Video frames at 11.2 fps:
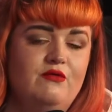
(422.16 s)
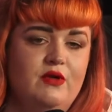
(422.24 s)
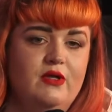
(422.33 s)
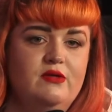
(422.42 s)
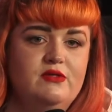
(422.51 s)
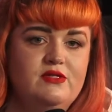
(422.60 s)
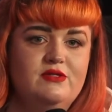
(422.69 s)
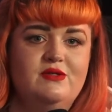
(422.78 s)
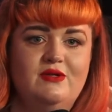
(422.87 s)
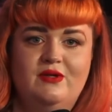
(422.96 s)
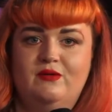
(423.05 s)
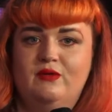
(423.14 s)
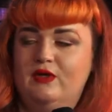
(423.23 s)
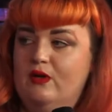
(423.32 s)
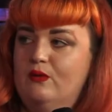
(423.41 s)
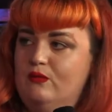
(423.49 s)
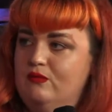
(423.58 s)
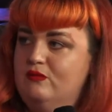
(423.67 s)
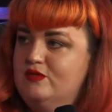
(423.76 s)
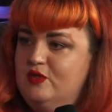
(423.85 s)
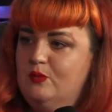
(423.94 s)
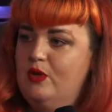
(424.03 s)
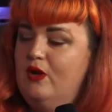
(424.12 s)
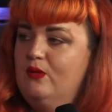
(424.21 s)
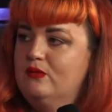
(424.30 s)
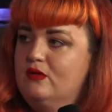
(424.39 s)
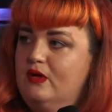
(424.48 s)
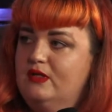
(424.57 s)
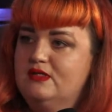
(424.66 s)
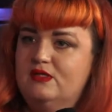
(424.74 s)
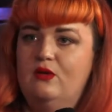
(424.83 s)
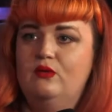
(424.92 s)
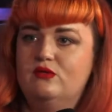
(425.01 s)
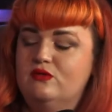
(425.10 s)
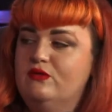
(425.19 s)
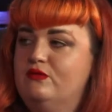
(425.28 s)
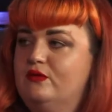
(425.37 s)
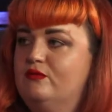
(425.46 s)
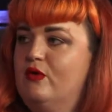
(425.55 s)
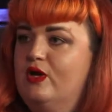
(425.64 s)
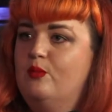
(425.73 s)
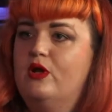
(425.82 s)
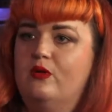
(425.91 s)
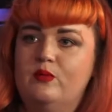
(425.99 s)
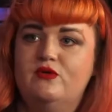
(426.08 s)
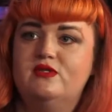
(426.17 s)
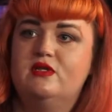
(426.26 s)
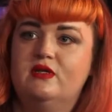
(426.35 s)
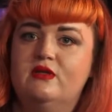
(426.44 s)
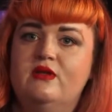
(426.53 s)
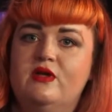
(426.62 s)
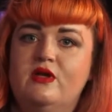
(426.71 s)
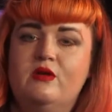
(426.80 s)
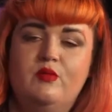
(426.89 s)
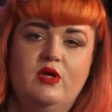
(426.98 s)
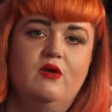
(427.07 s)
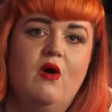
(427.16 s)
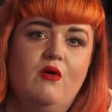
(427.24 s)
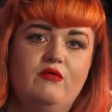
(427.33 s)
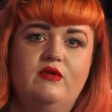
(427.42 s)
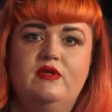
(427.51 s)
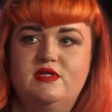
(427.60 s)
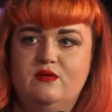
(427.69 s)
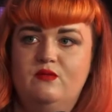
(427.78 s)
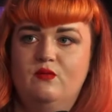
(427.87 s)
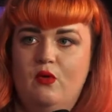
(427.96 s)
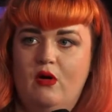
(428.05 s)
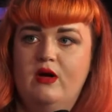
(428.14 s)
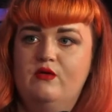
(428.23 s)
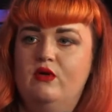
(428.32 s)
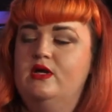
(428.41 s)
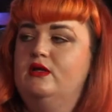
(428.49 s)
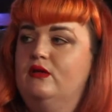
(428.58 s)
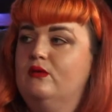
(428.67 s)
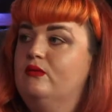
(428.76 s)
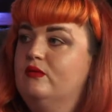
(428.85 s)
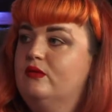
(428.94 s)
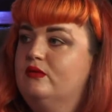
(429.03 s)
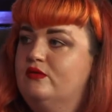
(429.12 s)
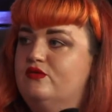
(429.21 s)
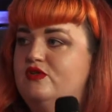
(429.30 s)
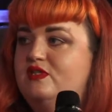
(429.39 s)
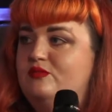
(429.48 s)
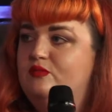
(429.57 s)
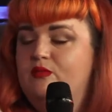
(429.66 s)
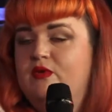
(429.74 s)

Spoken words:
and, doing my own kind of solo stuff and writing my own music and being confident in what I write, and just